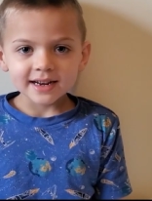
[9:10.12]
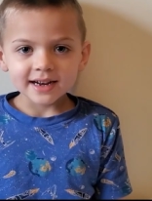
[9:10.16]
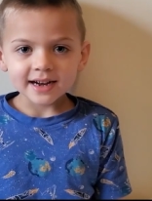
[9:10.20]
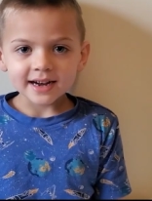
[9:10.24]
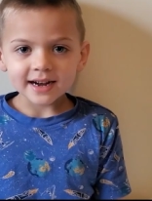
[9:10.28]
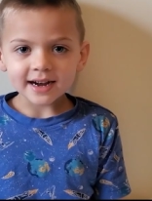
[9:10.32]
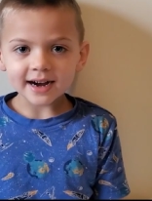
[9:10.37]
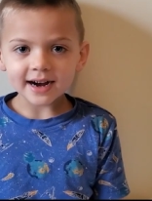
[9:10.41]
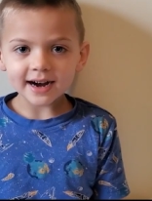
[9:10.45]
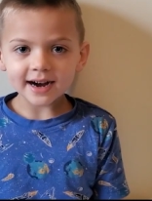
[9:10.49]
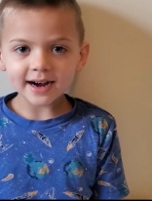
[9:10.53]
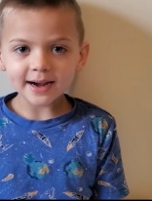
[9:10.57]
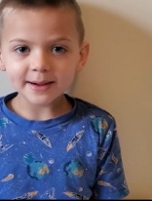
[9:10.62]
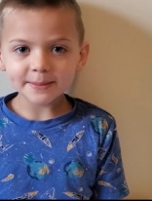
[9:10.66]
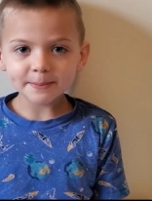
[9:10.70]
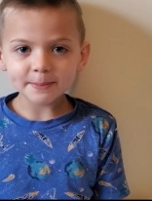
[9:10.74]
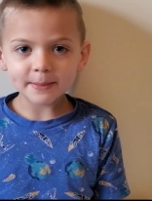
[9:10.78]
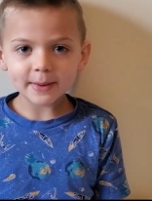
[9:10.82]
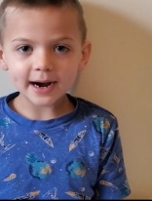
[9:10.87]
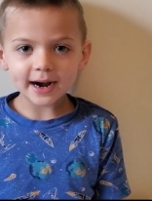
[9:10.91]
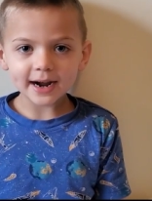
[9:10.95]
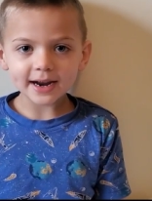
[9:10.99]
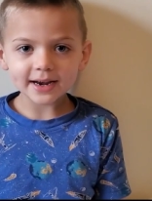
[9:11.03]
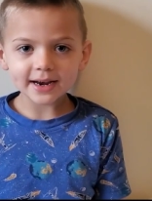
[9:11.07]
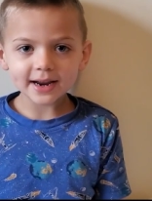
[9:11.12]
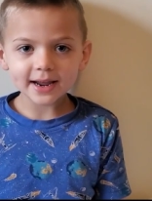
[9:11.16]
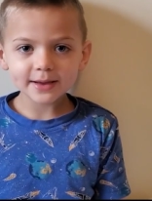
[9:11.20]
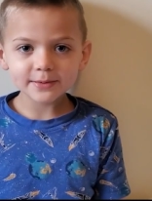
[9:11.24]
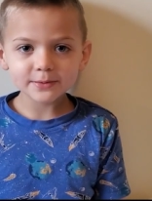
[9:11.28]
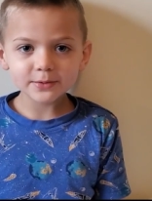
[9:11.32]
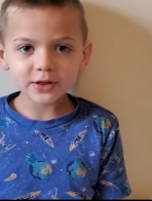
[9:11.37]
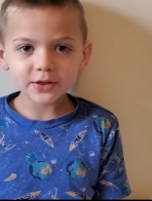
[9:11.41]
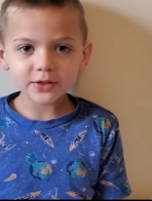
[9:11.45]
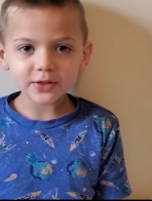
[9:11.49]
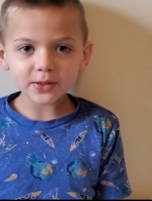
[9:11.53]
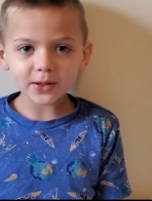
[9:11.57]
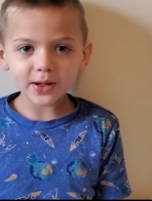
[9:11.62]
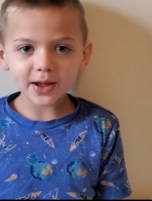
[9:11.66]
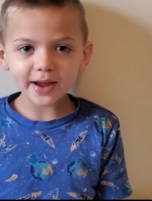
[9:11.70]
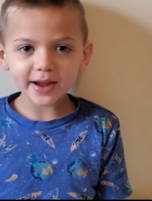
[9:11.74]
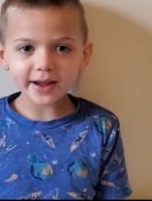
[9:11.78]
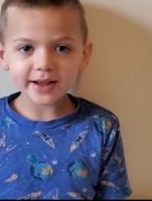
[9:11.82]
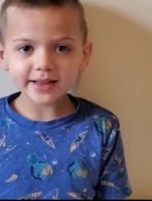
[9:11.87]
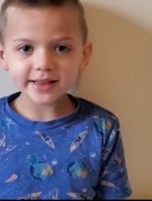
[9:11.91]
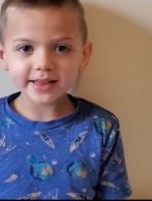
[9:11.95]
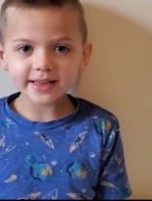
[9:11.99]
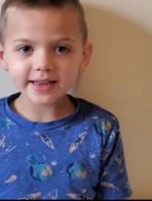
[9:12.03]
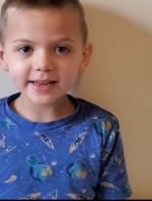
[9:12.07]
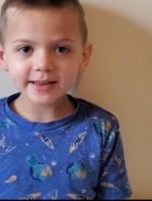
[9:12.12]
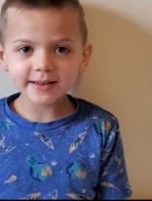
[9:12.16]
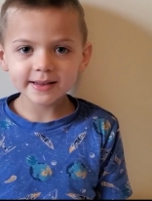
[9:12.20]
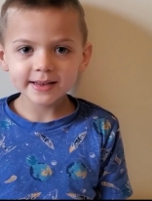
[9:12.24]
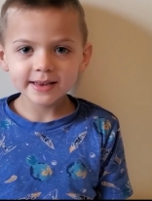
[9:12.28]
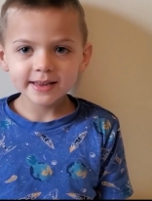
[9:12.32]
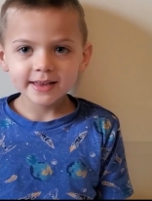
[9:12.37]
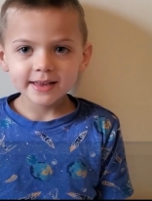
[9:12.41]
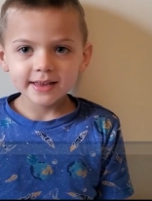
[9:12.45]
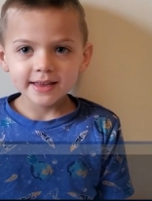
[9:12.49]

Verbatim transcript: Hi, my name is Landon.